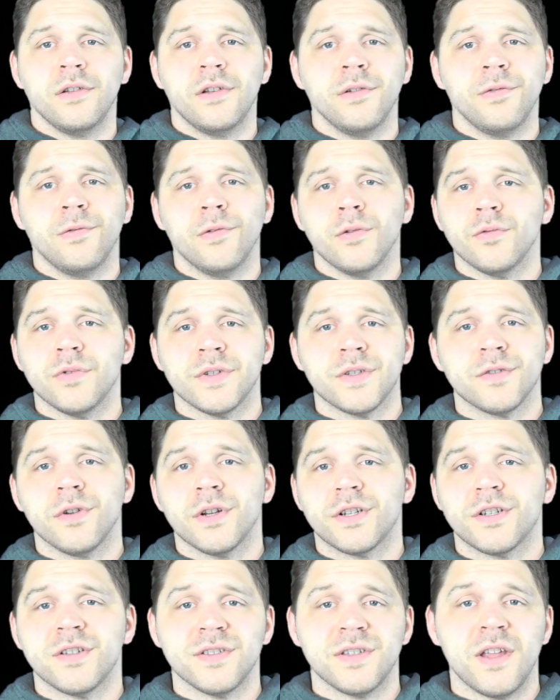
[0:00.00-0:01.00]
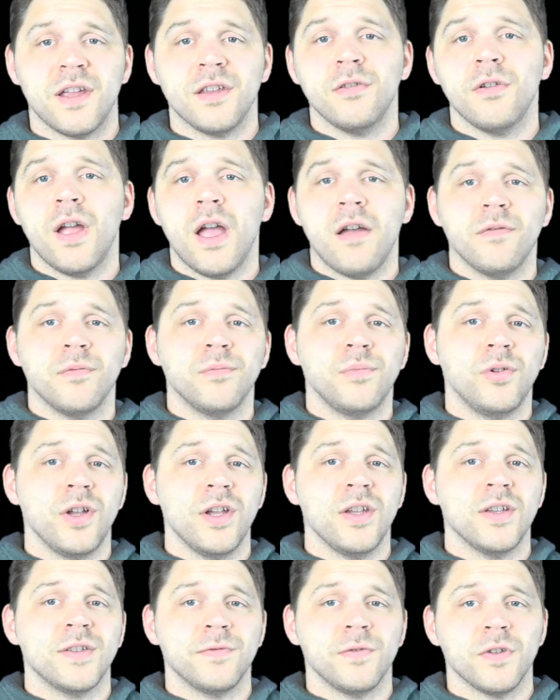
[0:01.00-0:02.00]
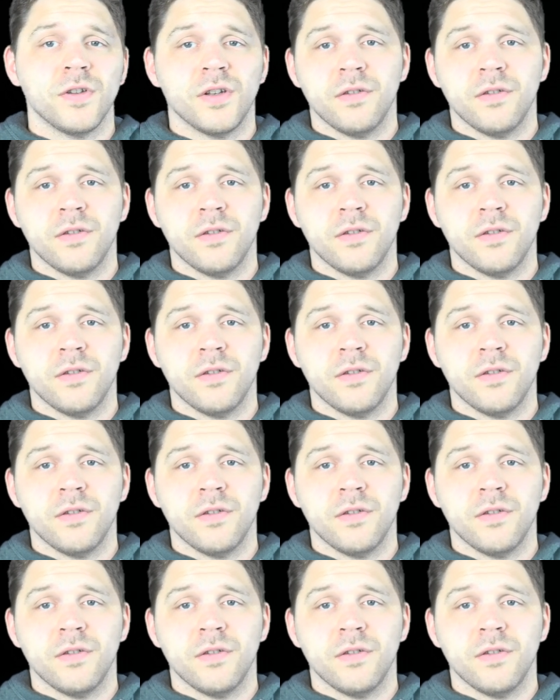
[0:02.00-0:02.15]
different restrictions that you have in place for the